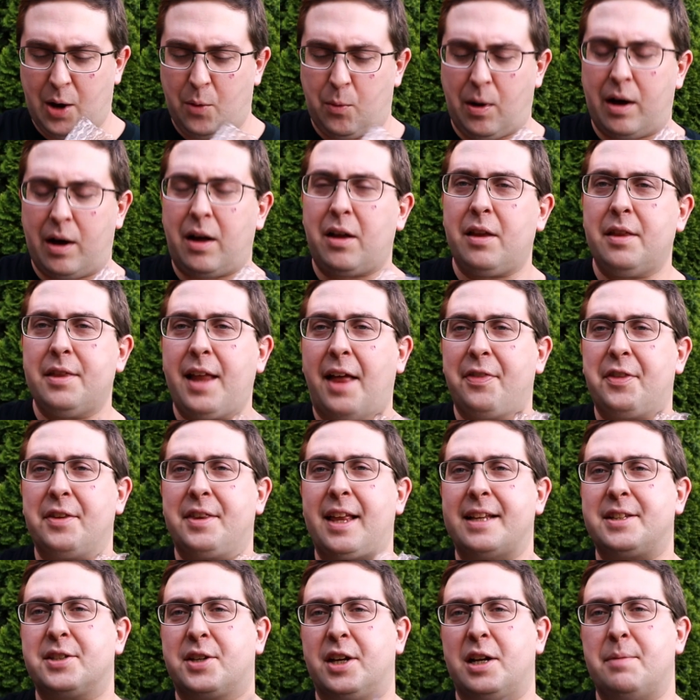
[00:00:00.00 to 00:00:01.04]
Well, not that
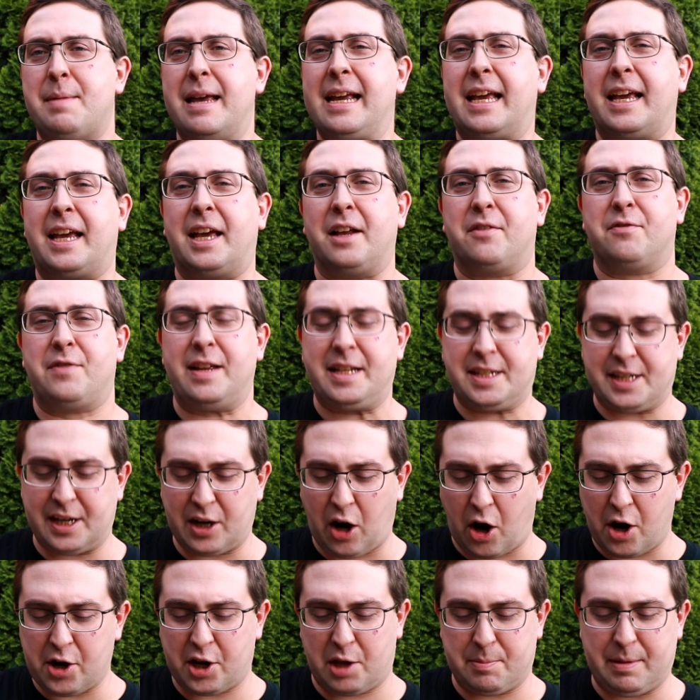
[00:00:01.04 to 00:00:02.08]
that's gonna make a convincing
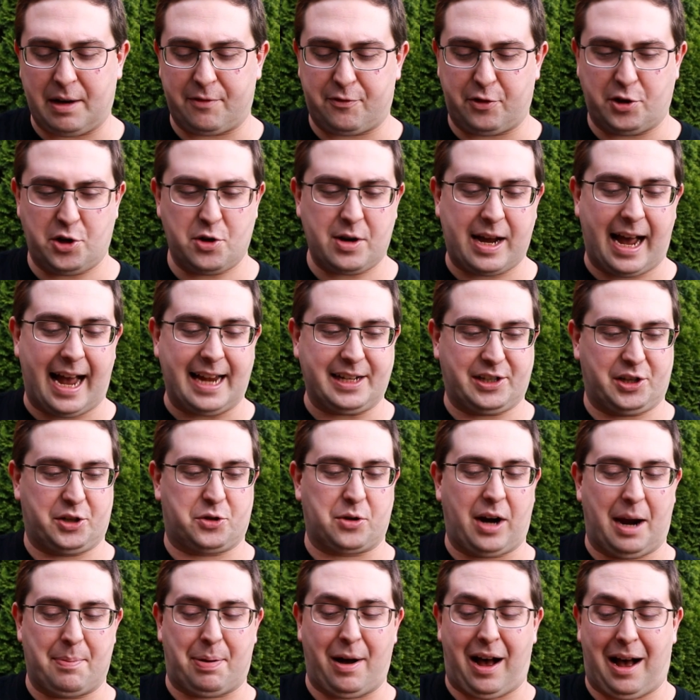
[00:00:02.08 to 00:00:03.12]
argument for you guys to
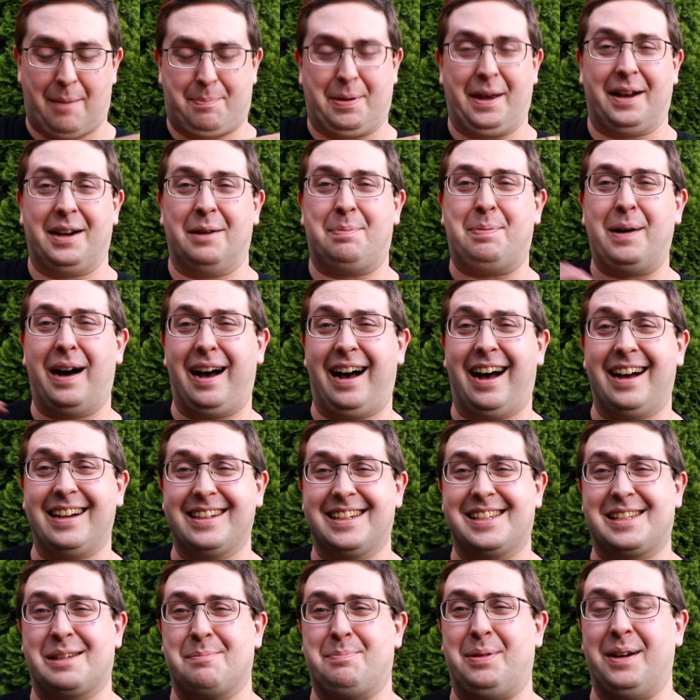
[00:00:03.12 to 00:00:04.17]
try Pop in a
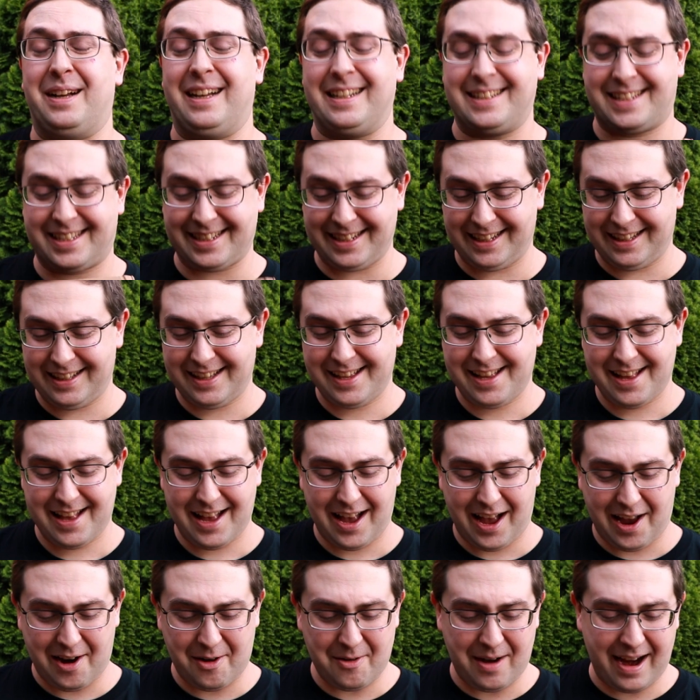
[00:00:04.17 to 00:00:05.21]
Box, but
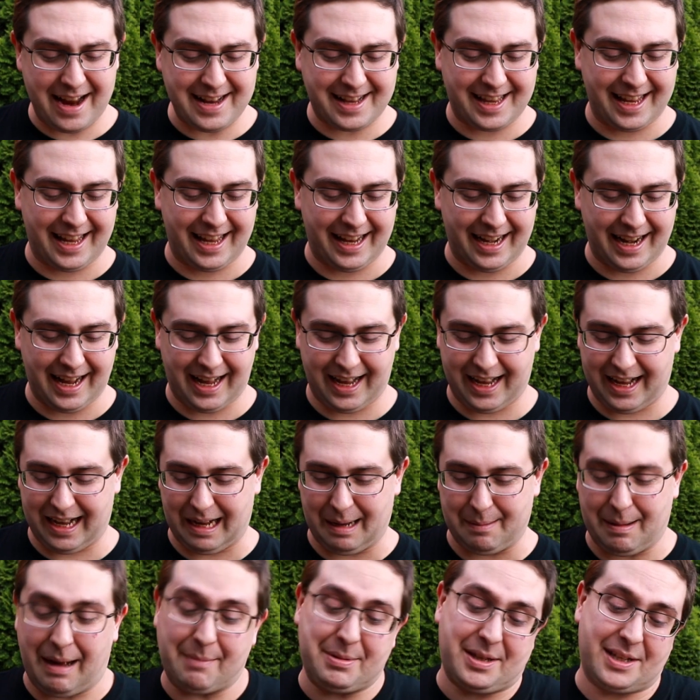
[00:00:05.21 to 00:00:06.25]
all right then.
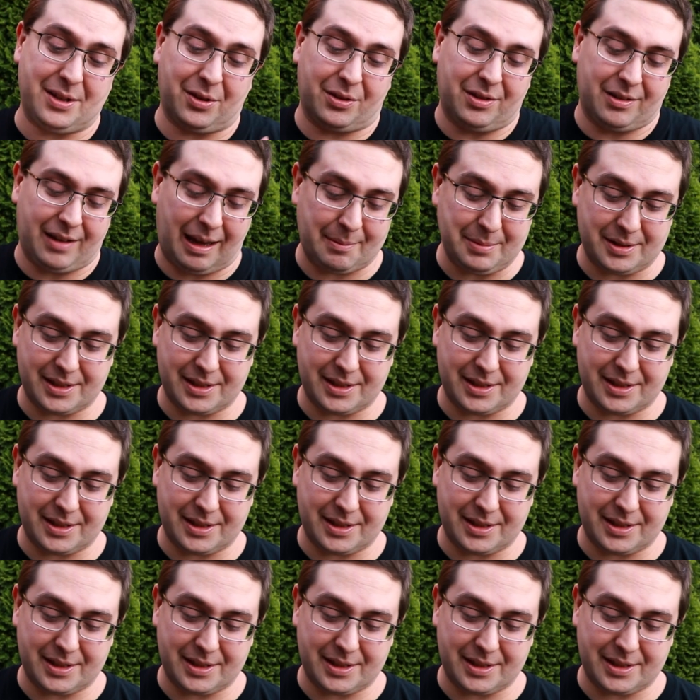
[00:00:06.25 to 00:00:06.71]
I'm still